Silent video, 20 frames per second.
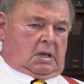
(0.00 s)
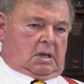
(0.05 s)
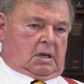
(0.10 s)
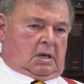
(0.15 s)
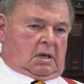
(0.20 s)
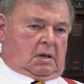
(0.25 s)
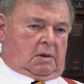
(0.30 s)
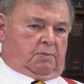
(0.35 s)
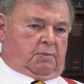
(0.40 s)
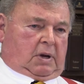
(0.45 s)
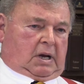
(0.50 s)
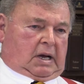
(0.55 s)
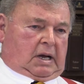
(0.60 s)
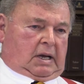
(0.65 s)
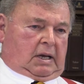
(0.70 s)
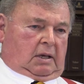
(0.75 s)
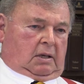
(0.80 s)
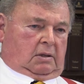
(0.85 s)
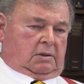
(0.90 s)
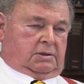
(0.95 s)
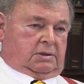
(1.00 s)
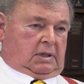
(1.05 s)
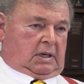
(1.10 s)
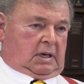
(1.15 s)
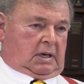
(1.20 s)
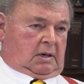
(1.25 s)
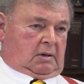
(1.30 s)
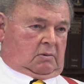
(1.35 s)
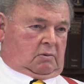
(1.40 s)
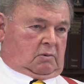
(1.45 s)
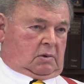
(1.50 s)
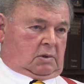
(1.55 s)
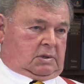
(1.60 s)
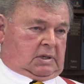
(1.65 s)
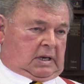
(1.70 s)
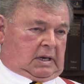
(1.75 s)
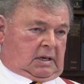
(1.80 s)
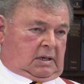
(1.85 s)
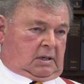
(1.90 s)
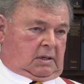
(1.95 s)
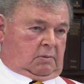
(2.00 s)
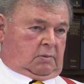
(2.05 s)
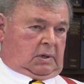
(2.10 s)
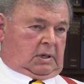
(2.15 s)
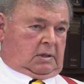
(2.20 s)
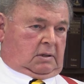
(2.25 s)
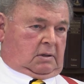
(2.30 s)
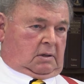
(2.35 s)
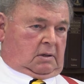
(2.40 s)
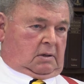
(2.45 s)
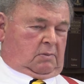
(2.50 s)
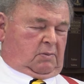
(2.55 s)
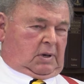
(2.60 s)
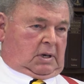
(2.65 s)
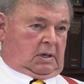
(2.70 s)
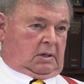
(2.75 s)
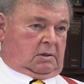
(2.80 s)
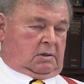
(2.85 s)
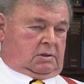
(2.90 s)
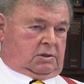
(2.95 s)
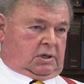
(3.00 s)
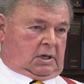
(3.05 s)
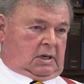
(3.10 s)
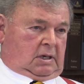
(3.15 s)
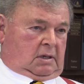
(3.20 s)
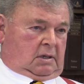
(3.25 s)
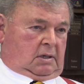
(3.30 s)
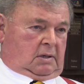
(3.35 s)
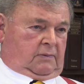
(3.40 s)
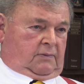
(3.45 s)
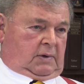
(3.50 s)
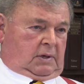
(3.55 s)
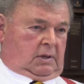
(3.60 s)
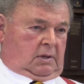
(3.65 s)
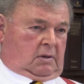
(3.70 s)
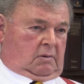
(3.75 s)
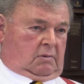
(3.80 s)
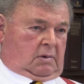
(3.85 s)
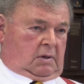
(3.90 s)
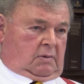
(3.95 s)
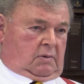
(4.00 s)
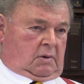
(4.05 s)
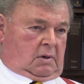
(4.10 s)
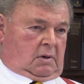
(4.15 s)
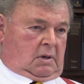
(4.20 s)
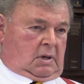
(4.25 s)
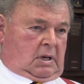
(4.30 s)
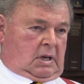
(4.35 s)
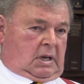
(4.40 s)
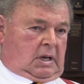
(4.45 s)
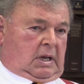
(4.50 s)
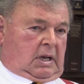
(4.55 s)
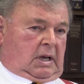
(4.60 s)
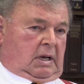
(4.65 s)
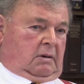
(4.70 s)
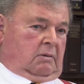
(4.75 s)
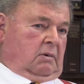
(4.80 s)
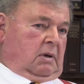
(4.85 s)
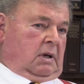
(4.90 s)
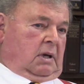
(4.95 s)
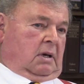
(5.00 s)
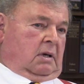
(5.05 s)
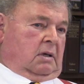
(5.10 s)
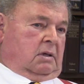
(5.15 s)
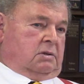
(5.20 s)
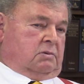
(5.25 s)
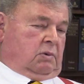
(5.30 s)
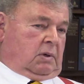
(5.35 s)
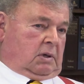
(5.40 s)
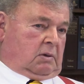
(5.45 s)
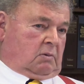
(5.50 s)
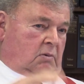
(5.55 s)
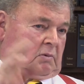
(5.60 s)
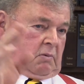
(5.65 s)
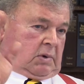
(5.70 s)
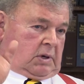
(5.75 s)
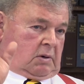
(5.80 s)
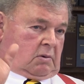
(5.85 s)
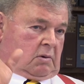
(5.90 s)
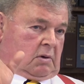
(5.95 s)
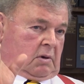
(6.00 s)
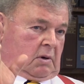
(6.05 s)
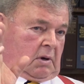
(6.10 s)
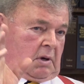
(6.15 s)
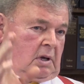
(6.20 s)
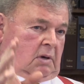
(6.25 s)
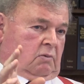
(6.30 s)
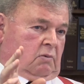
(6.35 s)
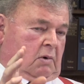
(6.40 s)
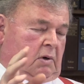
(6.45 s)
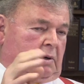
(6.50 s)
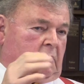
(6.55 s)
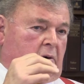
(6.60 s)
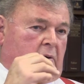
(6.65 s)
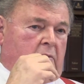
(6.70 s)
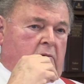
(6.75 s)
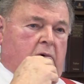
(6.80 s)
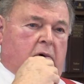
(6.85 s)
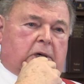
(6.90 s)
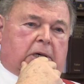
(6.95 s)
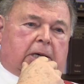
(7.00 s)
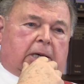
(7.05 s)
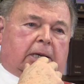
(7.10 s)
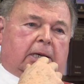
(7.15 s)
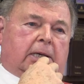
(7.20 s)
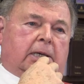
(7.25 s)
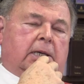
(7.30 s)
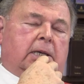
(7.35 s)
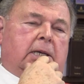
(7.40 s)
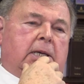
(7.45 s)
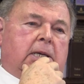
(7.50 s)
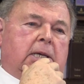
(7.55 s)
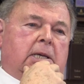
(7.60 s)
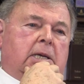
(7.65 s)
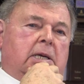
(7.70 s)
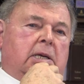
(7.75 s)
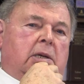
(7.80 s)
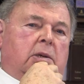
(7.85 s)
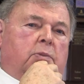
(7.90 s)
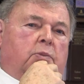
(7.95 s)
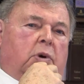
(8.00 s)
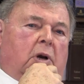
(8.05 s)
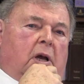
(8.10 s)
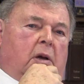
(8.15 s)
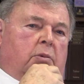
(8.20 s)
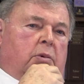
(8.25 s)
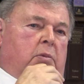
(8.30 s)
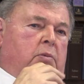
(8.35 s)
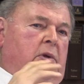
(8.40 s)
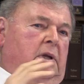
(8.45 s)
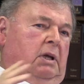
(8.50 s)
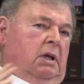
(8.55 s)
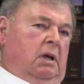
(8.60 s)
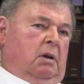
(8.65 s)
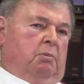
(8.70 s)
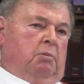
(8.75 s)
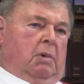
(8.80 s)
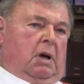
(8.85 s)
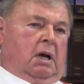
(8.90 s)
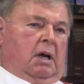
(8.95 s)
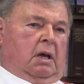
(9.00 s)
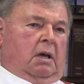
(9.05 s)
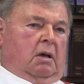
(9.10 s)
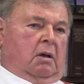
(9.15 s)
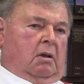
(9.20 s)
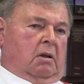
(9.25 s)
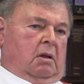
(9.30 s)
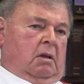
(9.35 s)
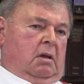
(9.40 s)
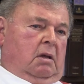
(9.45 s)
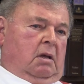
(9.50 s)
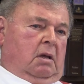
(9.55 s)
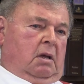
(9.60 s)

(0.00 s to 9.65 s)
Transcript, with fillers: uh, piles, and were taking them into the main channel of the Eel River and, and as we, we were on 101, probably a mile